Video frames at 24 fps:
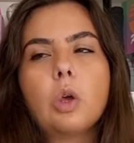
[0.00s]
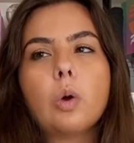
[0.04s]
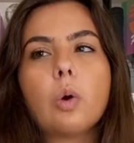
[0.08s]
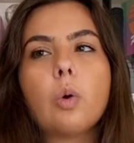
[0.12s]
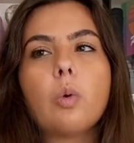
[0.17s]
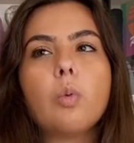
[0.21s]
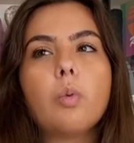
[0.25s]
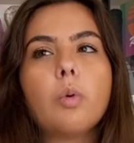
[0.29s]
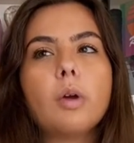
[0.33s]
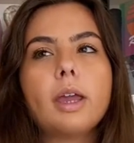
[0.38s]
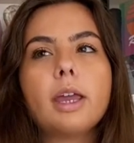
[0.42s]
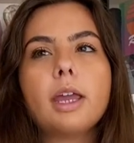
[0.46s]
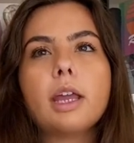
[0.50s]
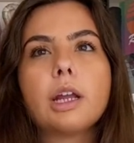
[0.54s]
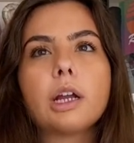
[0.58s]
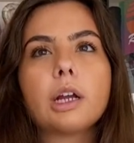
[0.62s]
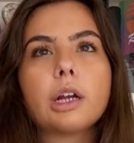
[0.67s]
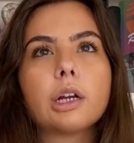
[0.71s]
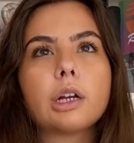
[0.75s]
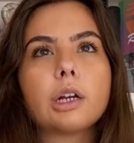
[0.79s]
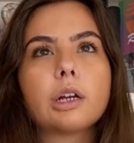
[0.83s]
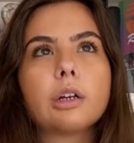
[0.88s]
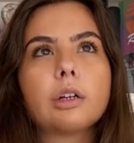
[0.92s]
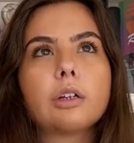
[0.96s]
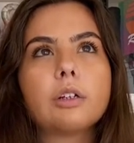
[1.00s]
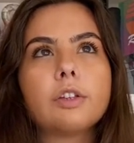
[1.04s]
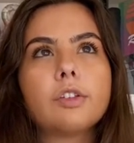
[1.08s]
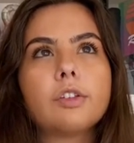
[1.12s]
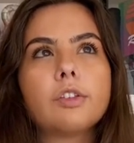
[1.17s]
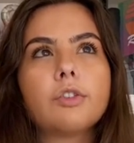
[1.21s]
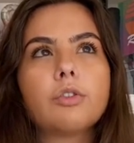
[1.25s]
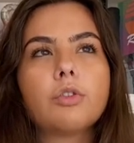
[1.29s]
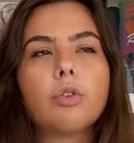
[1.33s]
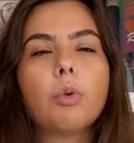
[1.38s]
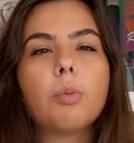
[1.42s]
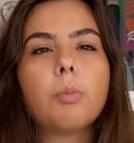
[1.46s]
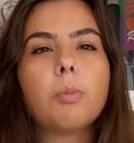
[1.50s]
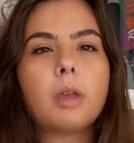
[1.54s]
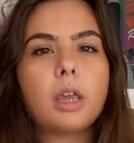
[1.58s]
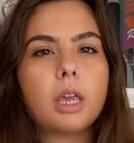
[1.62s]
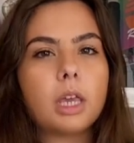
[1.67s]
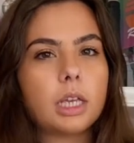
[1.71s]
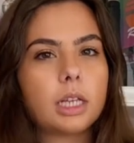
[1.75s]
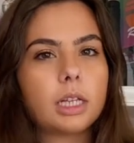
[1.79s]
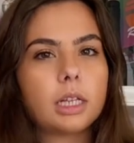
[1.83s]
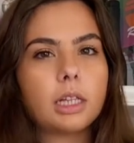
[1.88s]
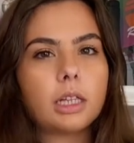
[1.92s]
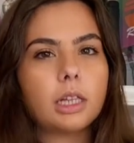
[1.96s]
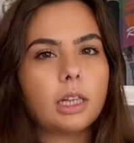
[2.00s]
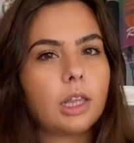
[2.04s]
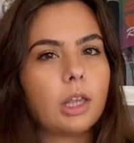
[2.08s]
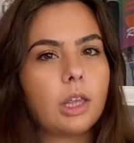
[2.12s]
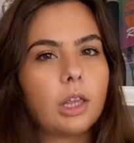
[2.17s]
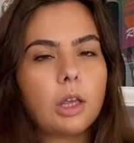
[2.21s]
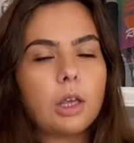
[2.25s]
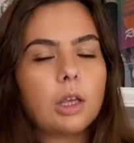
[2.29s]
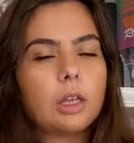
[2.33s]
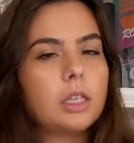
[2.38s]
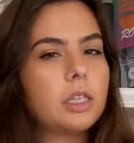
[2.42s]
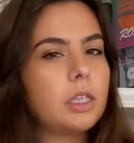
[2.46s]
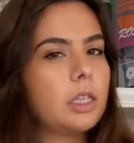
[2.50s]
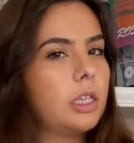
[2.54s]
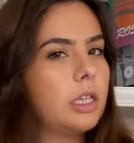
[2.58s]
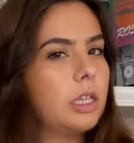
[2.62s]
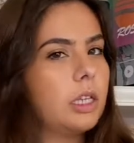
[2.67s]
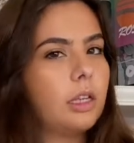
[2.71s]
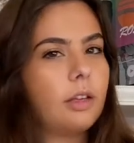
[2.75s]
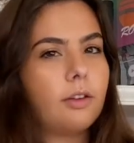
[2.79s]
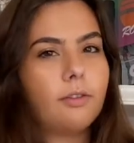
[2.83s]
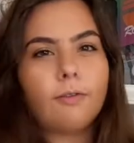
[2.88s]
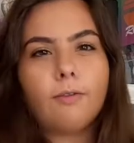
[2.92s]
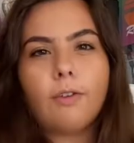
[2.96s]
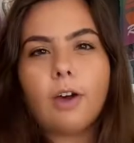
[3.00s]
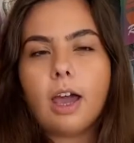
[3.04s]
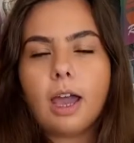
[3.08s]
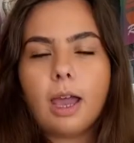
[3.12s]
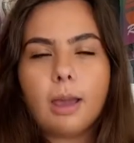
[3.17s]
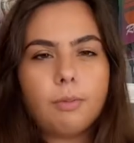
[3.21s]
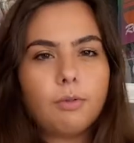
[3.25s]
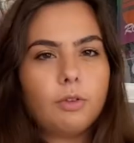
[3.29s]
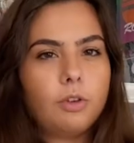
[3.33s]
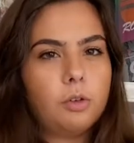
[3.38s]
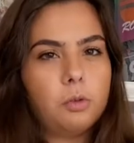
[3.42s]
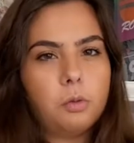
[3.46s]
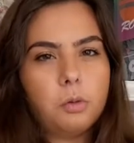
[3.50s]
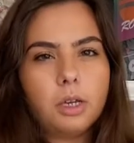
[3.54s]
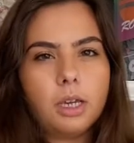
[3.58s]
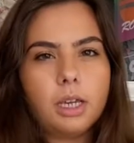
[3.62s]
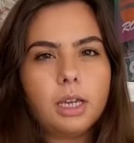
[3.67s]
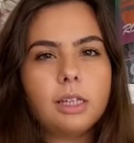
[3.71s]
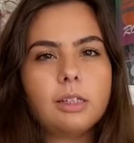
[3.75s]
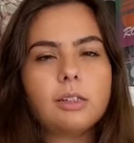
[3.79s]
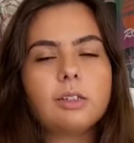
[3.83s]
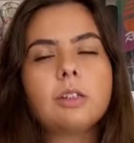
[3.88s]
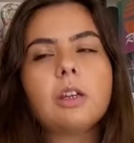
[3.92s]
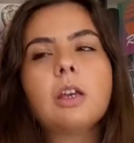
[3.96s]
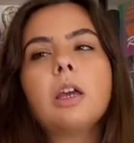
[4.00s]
weird dystopian vibe to it,